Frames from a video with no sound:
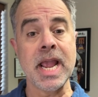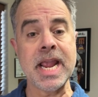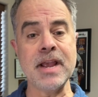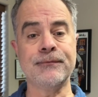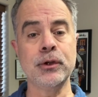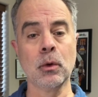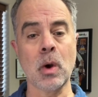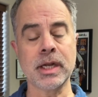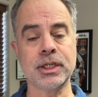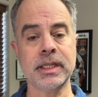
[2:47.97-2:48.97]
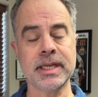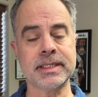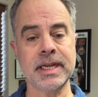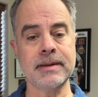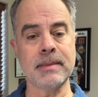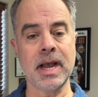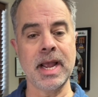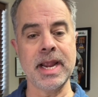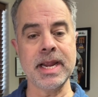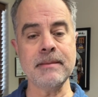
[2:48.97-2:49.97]
if you're watching this in
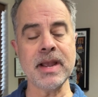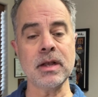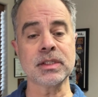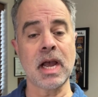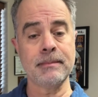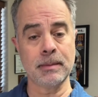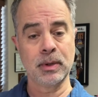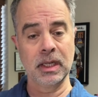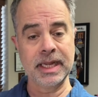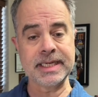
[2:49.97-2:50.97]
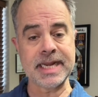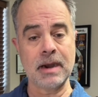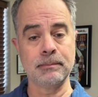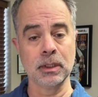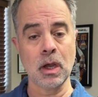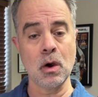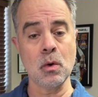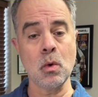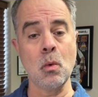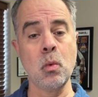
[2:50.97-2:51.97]
my emails, I'm going to put a link down
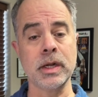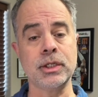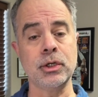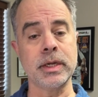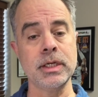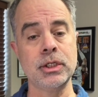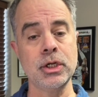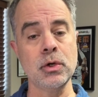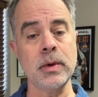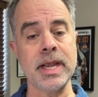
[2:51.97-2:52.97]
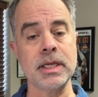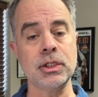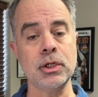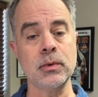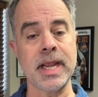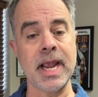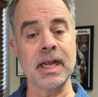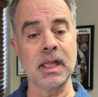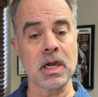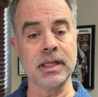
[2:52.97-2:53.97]
below. What you can do is you can
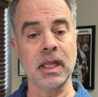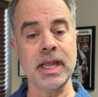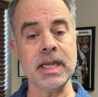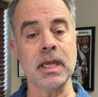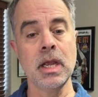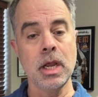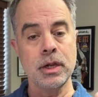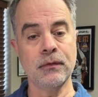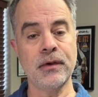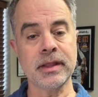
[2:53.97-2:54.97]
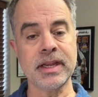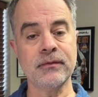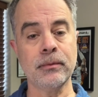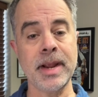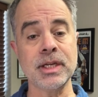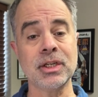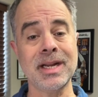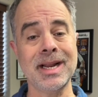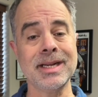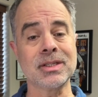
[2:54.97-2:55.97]
click on the link, you fill out the
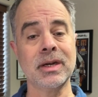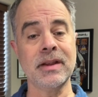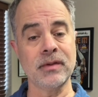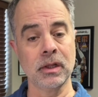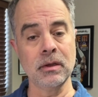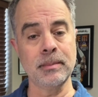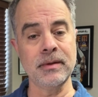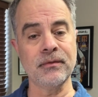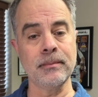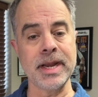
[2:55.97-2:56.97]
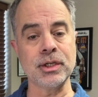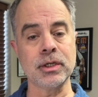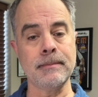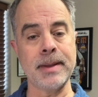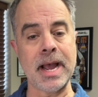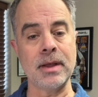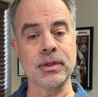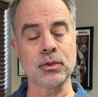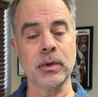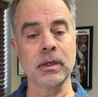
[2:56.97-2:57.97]
information, and it's going to give you a little bit of information about
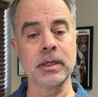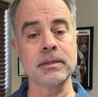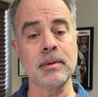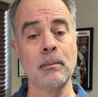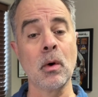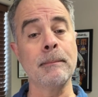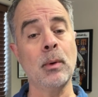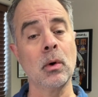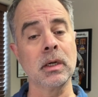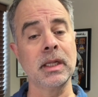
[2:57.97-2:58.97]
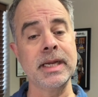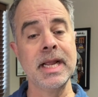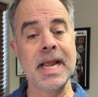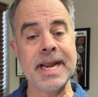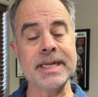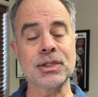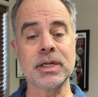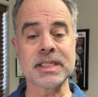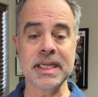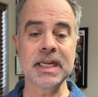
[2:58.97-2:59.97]
the trigger lead, but more importantly, it's
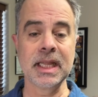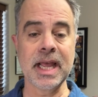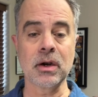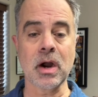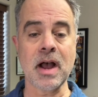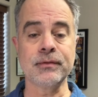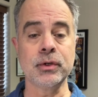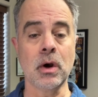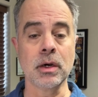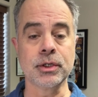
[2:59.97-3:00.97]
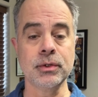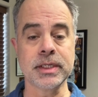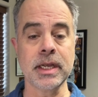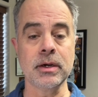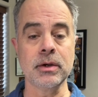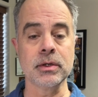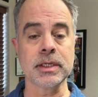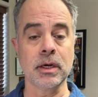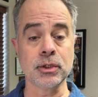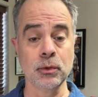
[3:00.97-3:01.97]
going to send a letter off to our 2
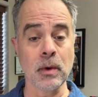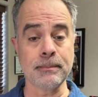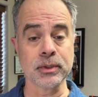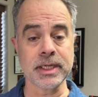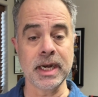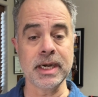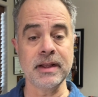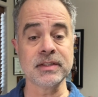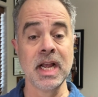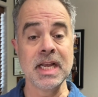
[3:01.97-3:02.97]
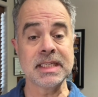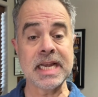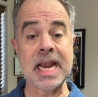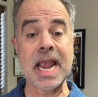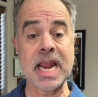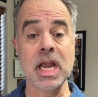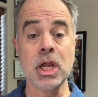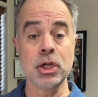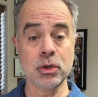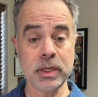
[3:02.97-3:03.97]
senators and our 2 representatives saying, hey,
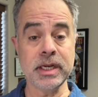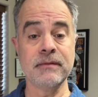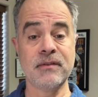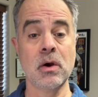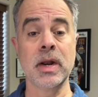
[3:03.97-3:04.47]
you need to vote